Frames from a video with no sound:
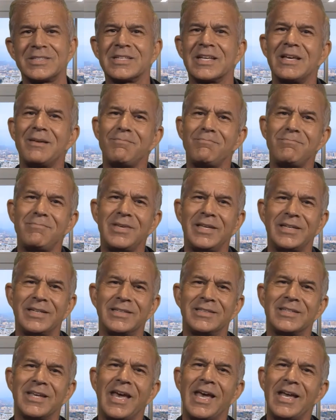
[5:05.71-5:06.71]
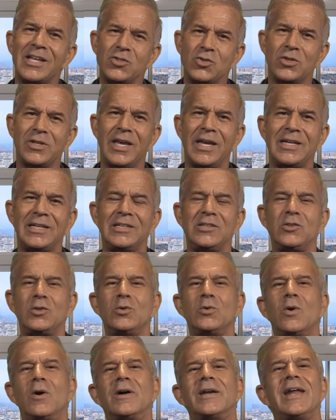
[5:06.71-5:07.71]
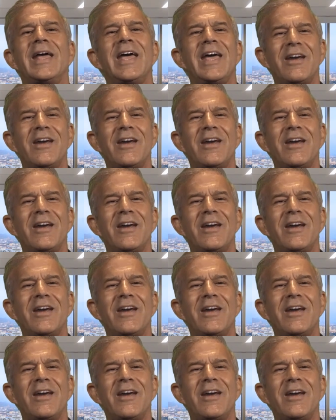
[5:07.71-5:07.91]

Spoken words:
committed to educating you on